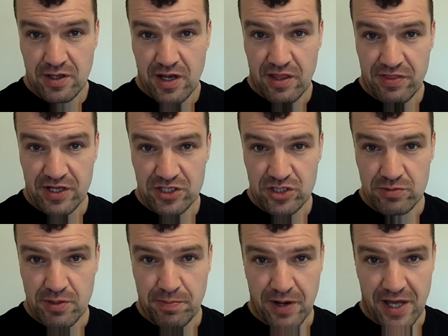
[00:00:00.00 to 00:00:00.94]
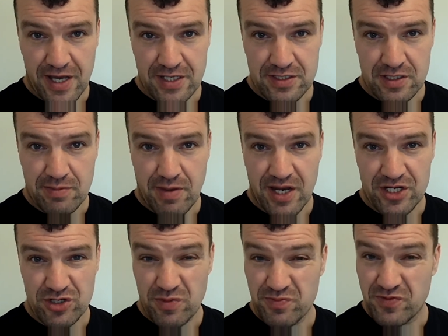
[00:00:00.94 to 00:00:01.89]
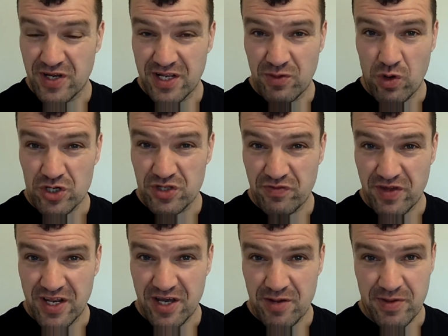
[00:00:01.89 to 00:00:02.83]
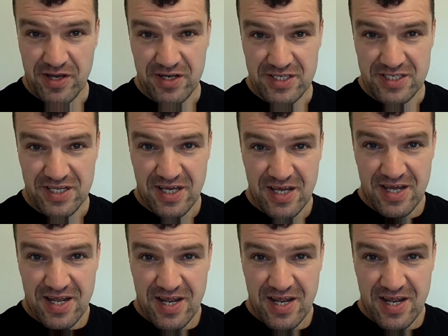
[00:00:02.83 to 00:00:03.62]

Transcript: And I think some of the players and the manager hopefully watched the video because